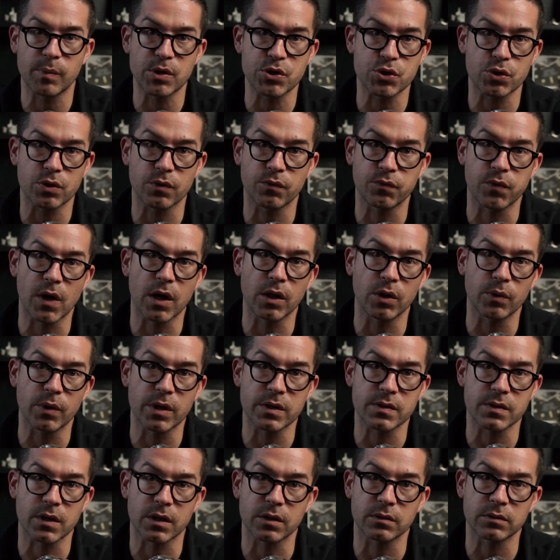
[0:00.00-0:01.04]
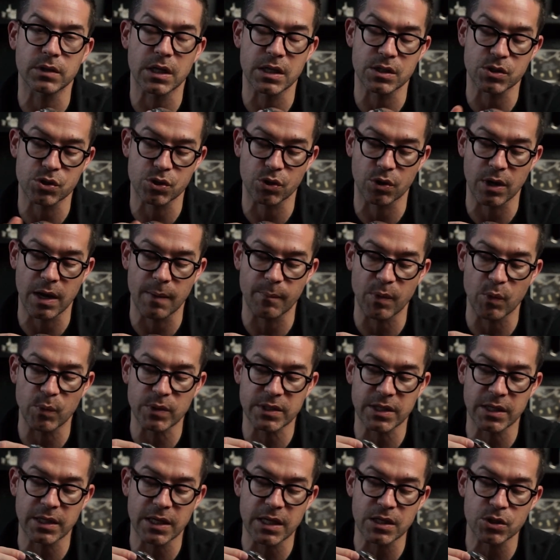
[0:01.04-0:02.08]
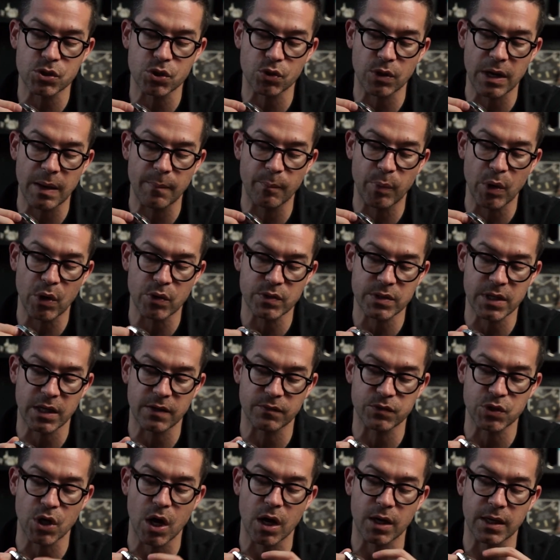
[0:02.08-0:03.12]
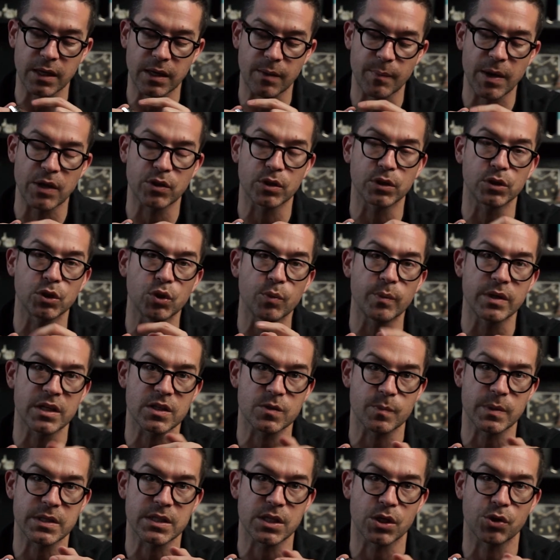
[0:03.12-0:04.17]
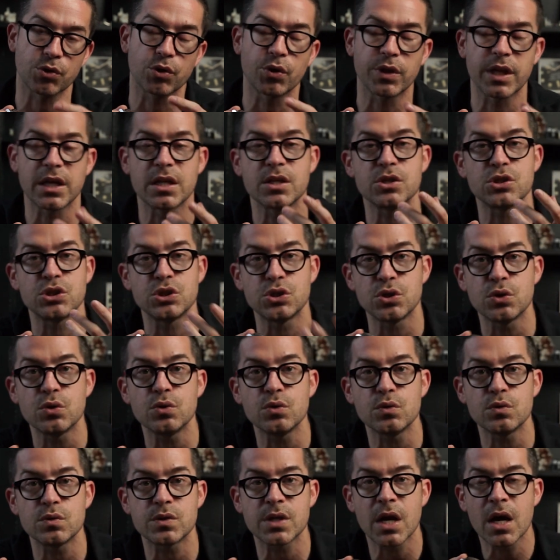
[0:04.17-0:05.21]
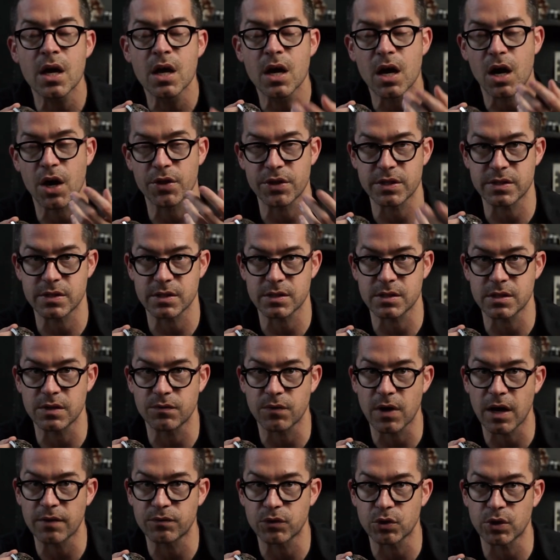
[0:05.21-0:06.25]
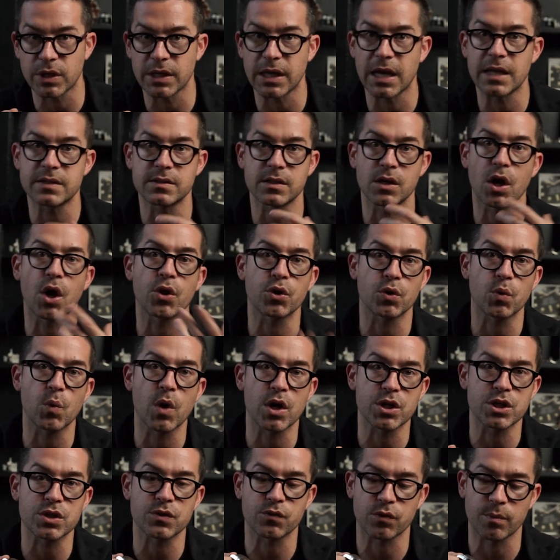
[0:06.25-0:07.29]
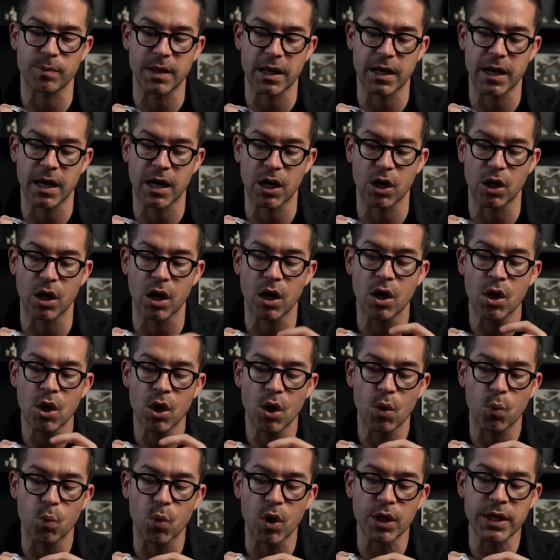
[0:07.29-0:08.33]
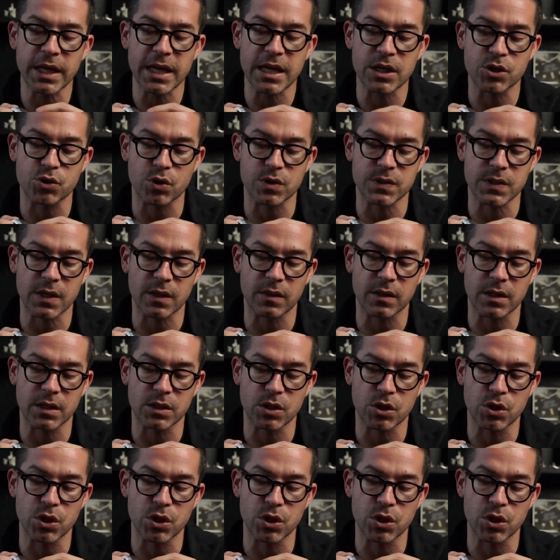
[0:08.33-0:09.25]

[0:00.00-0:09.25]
be sure to follow us on Instagram, but we did an Instagram post kind of talking about the luminous material that is used on the 6538s and other watches from that era. One interesting thing to